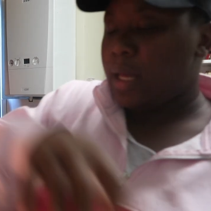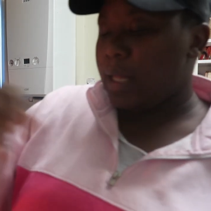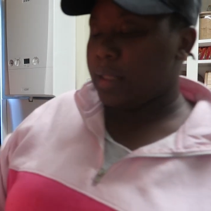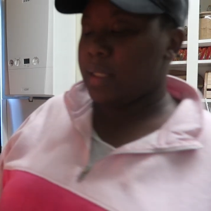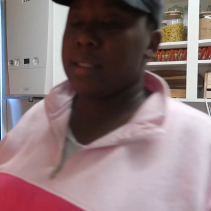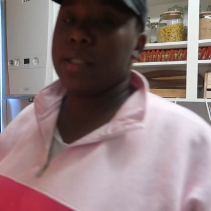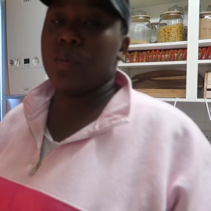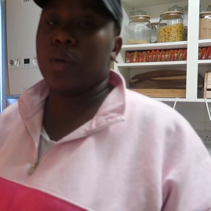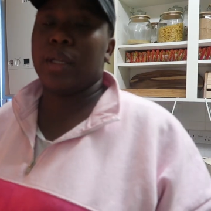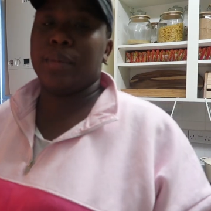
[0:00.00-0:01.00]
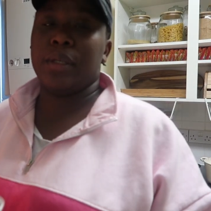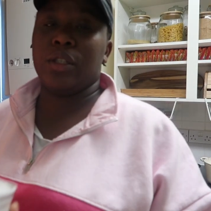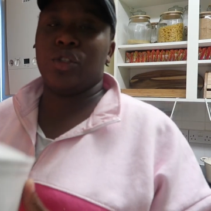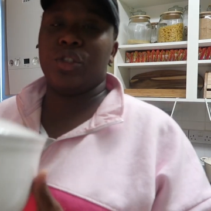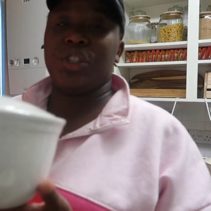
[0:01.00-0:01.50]
and this is one i'm
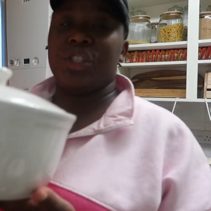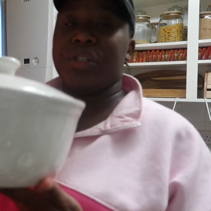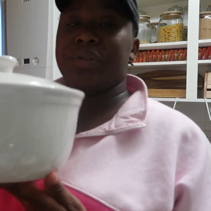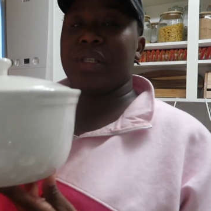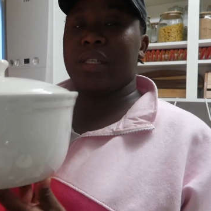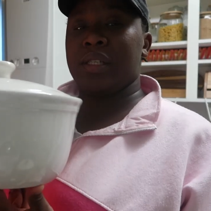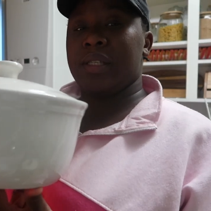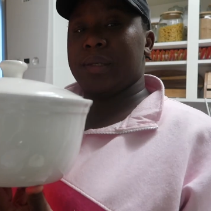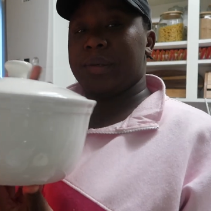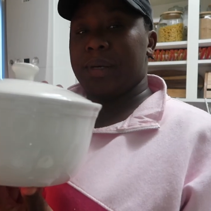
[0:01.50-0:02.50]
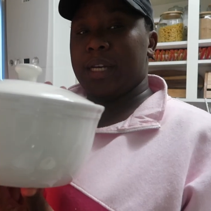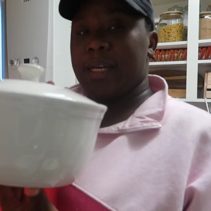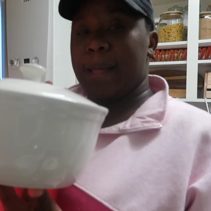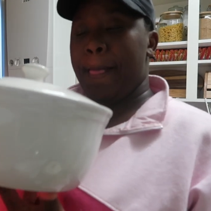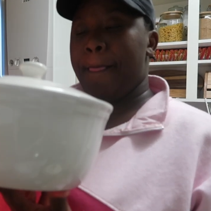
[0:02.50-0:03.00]
introducing to it